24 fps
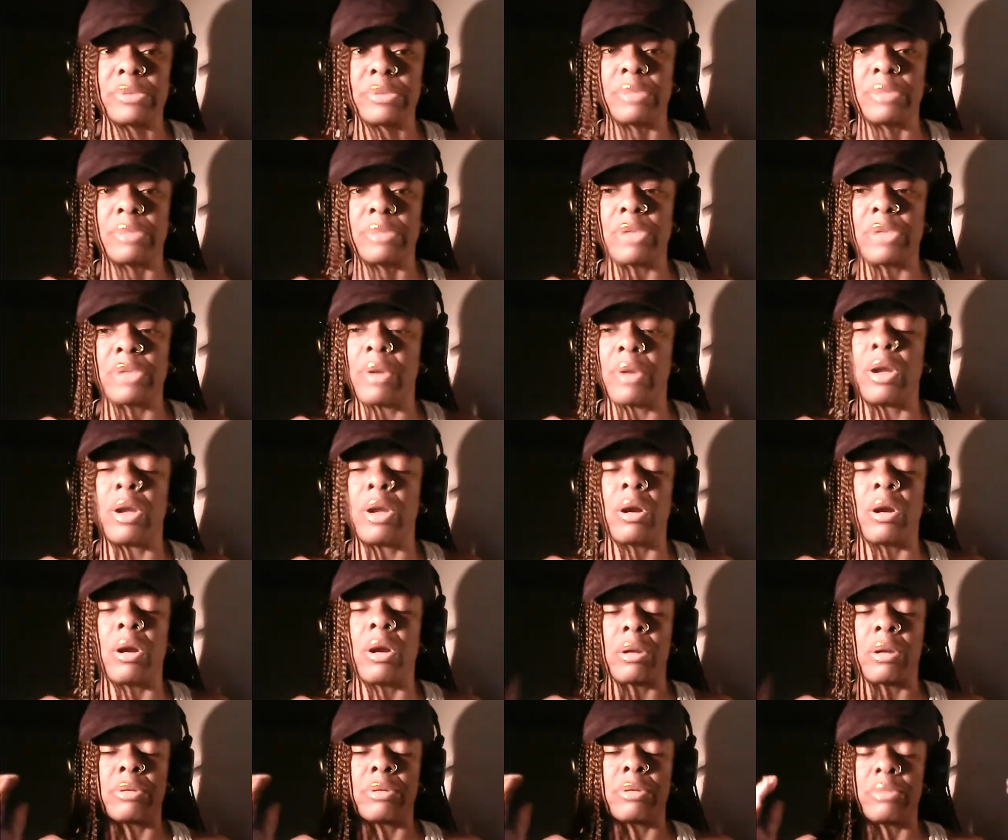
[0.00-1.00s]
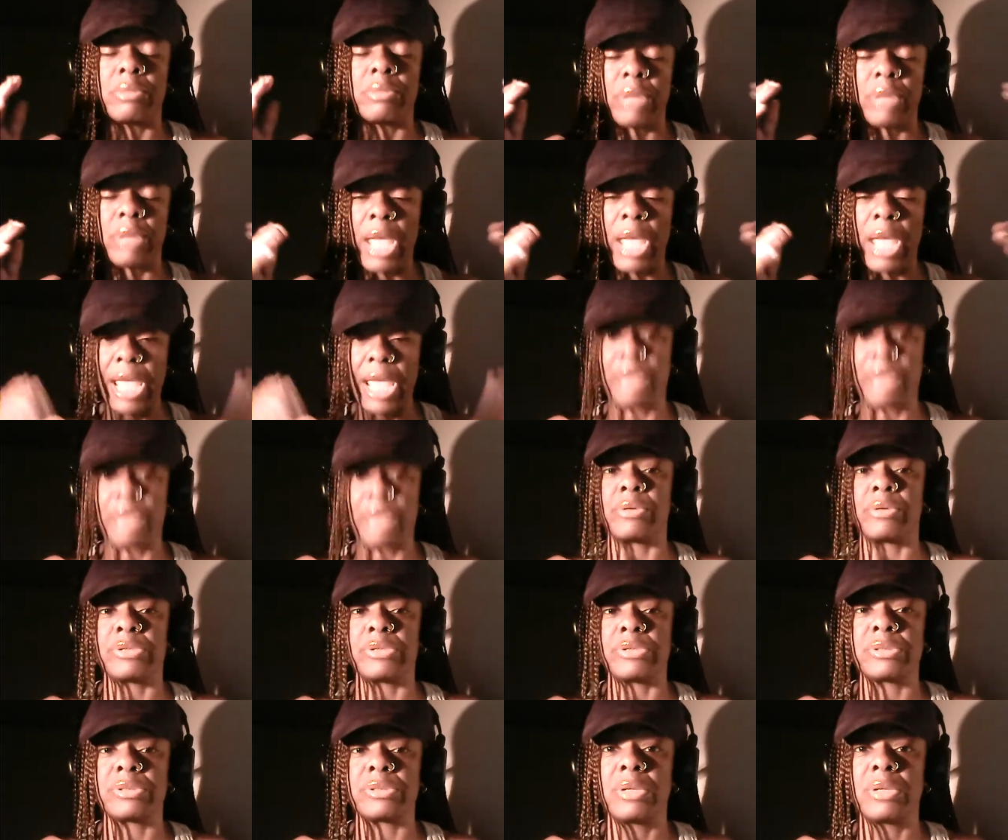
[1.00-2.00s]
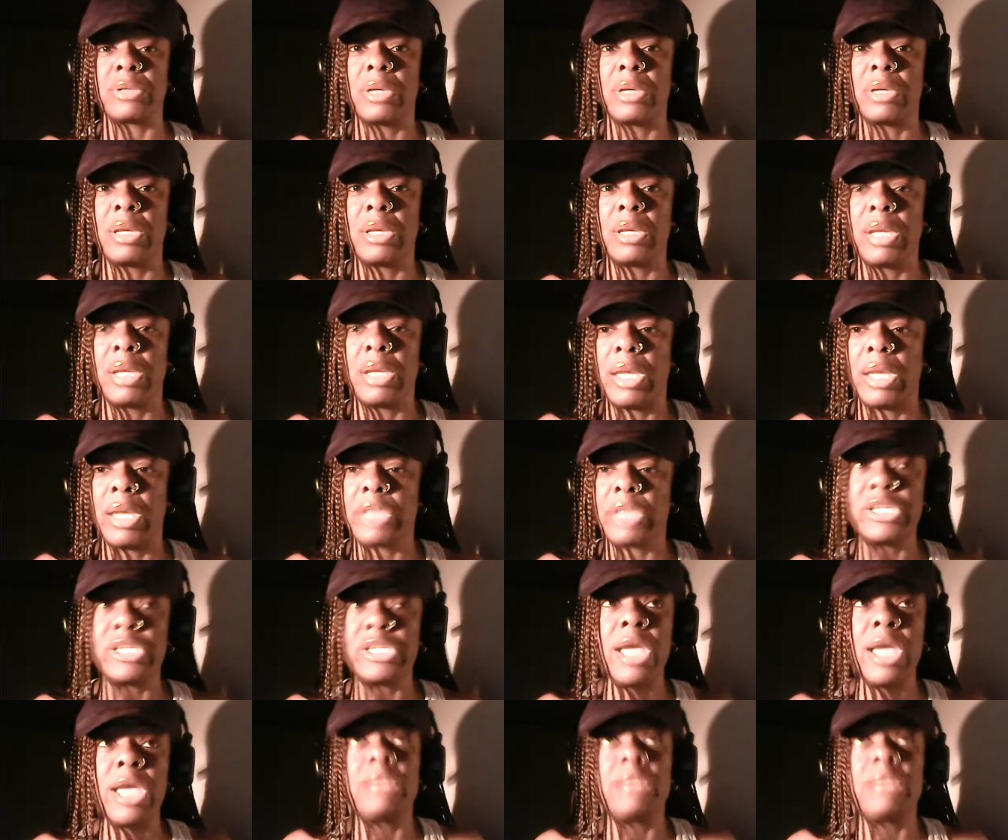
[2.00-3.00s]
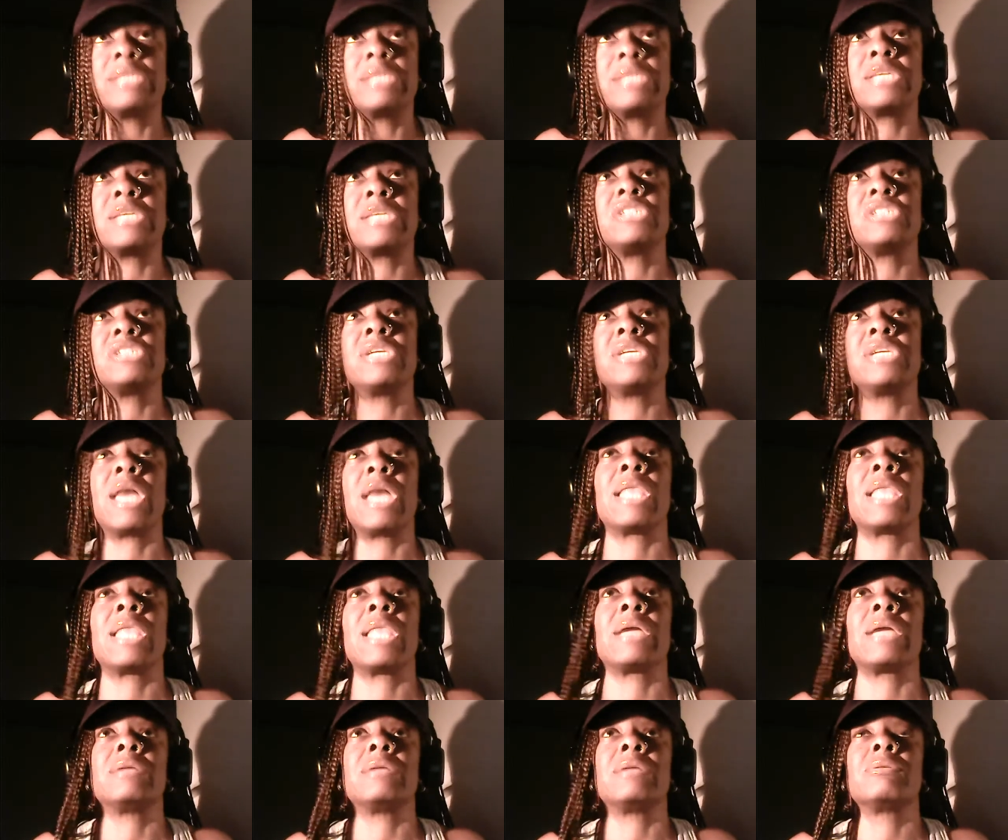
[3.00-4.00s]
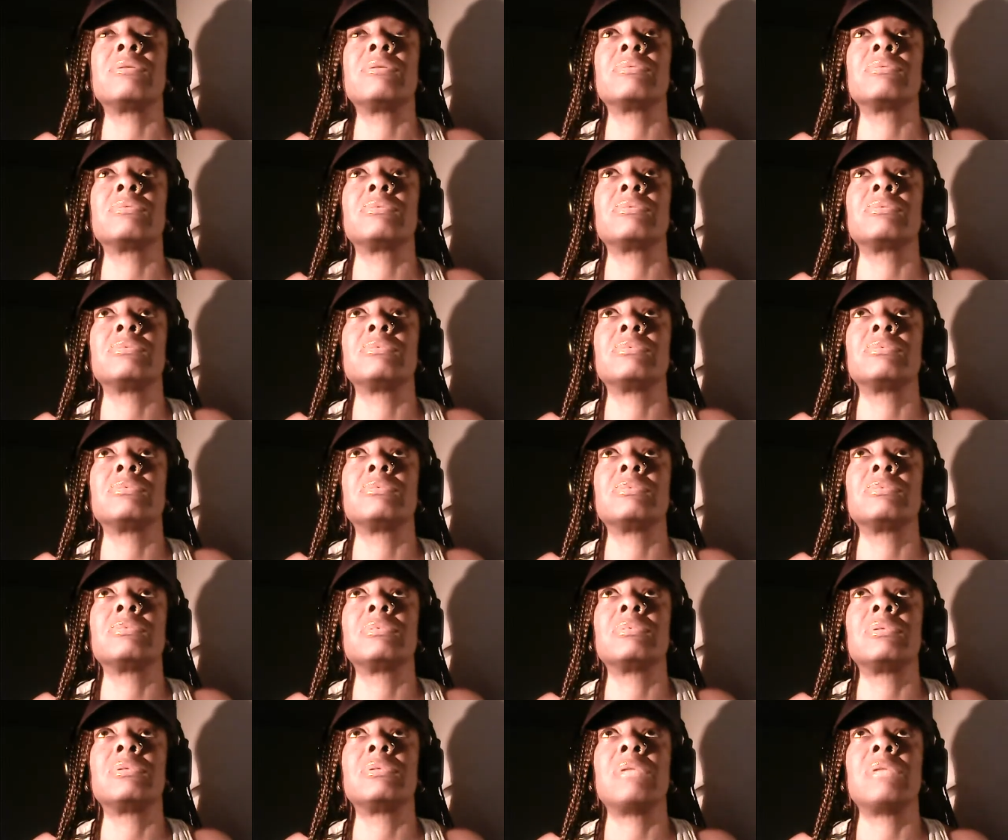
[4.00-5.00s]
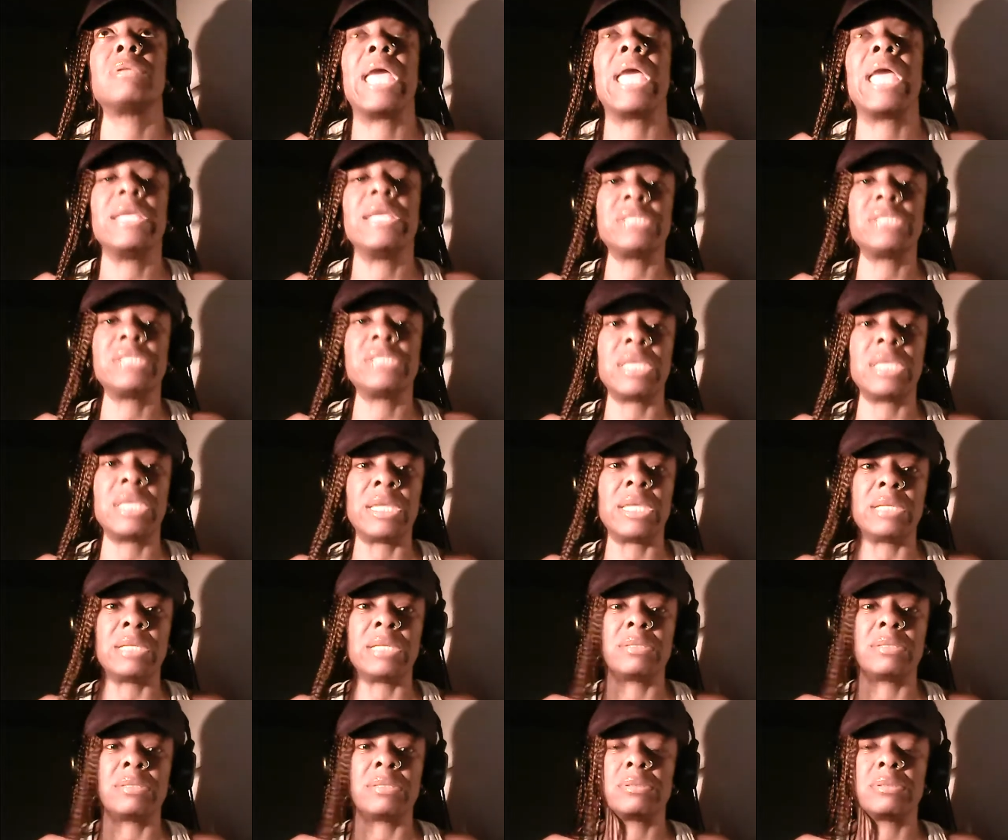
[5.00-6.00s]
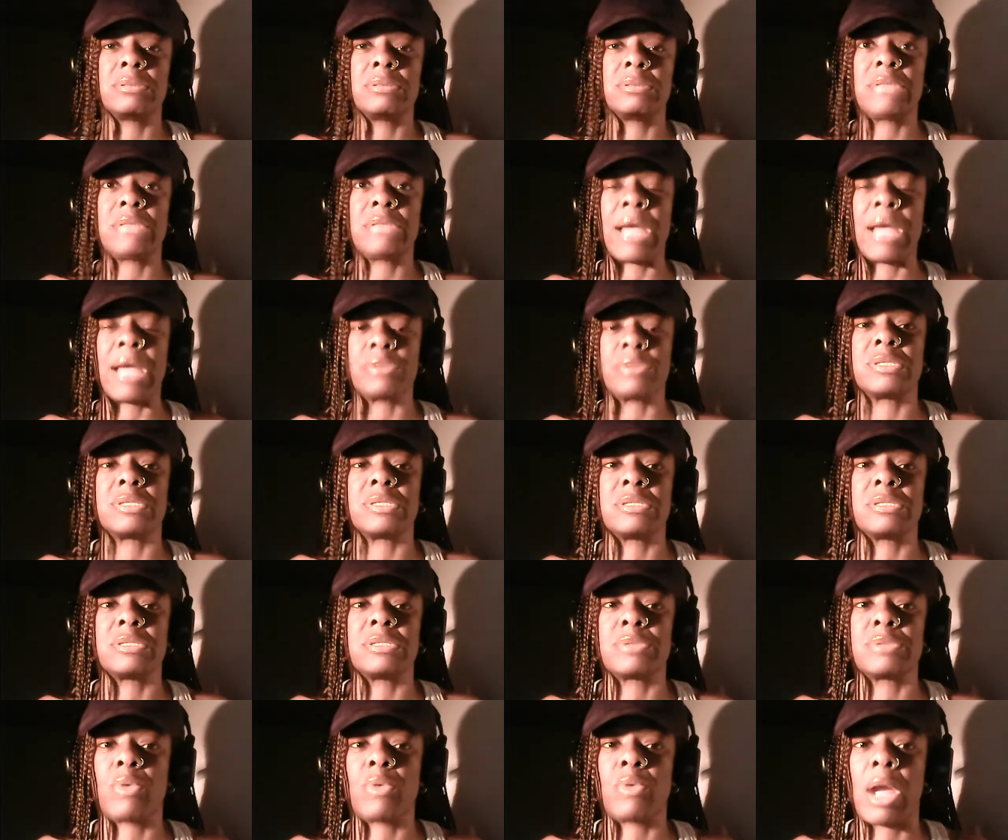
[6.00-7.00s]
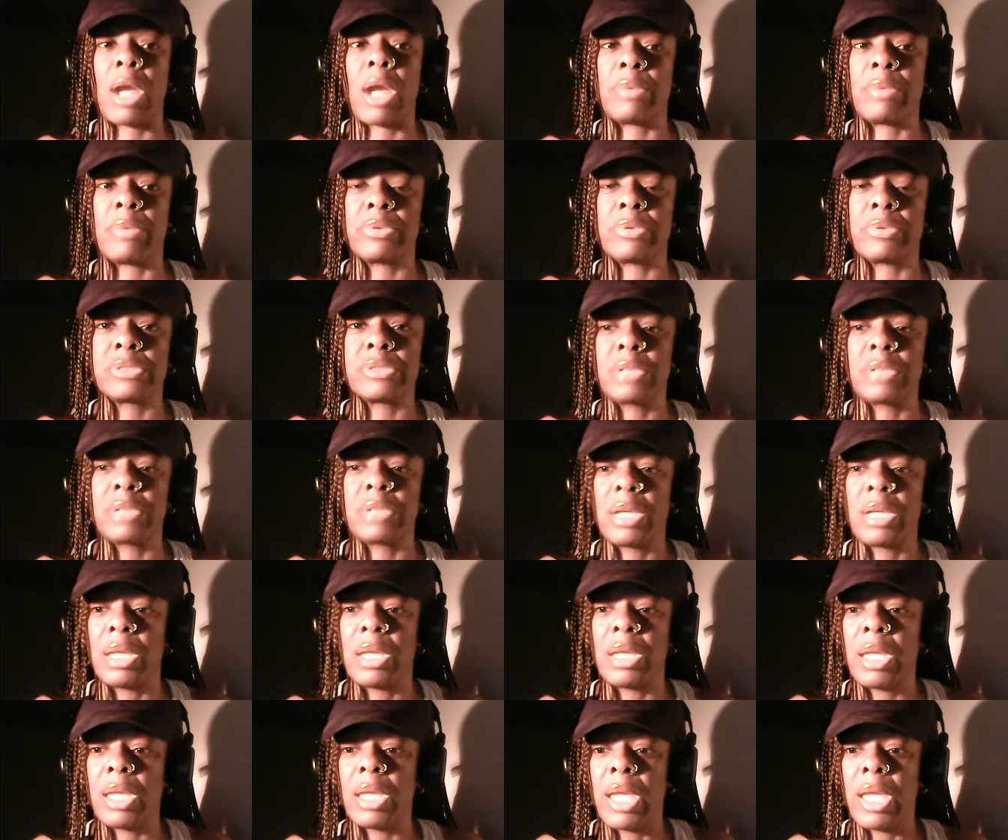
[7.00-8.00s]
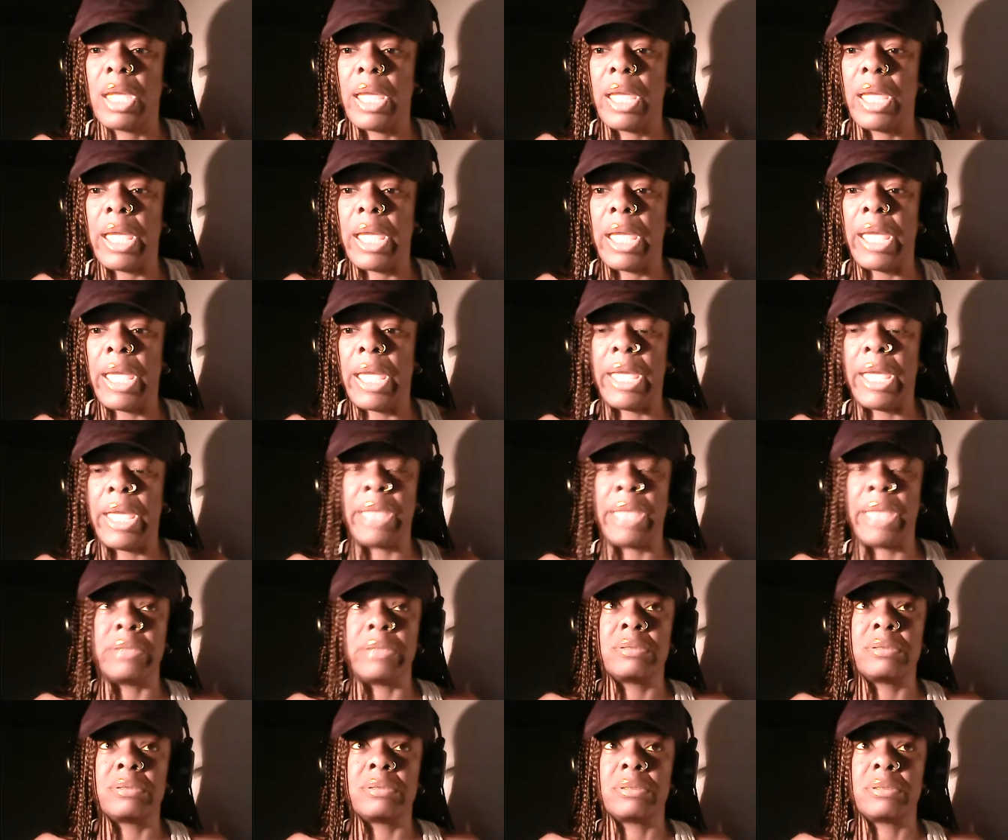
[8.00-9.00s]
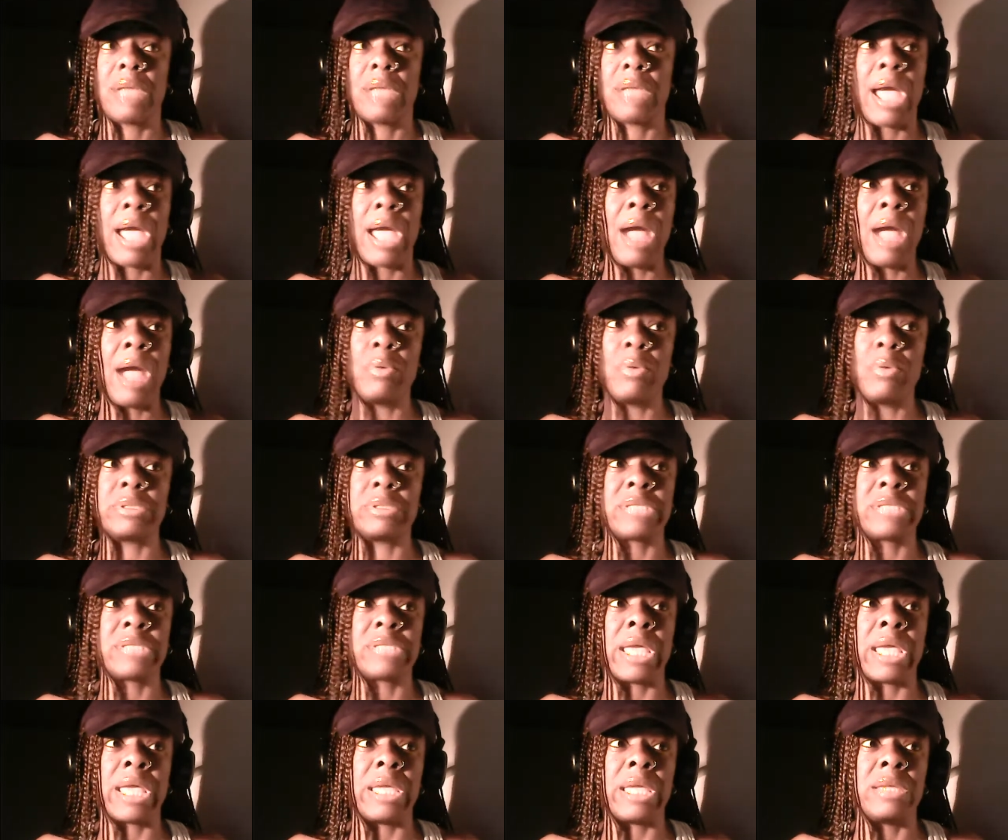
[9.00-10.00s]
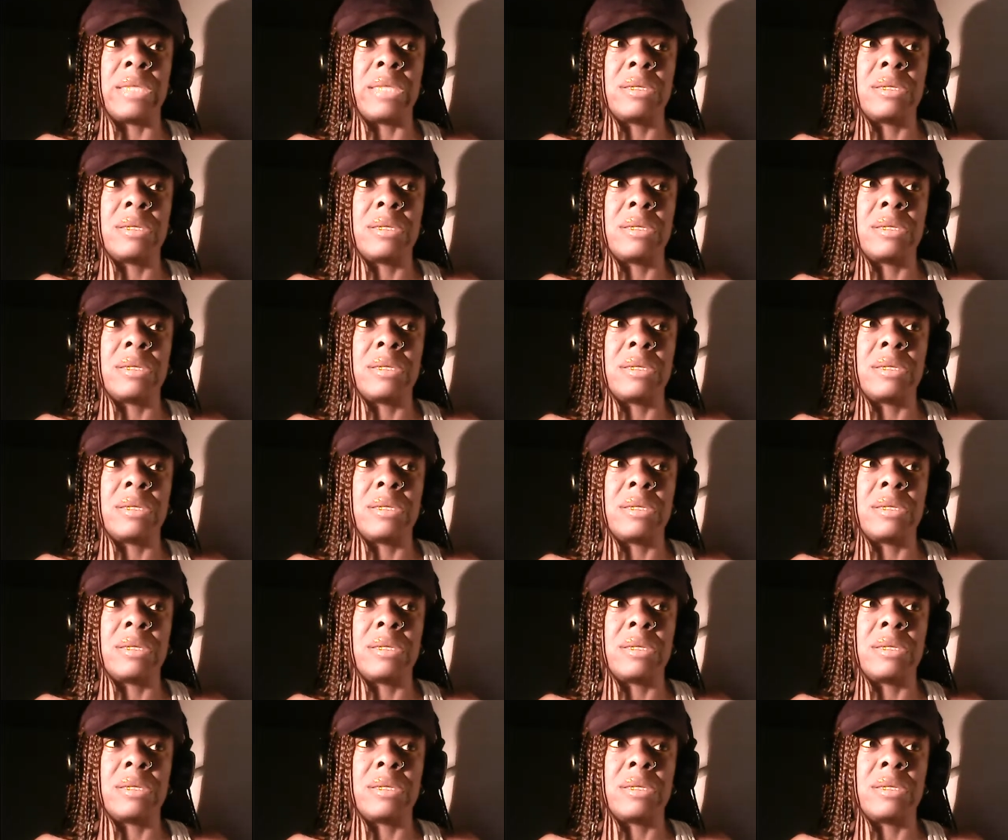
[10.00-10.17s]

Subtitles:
I'm sorry, are haters. And let's say she got like 18,000 subscribers, and I would say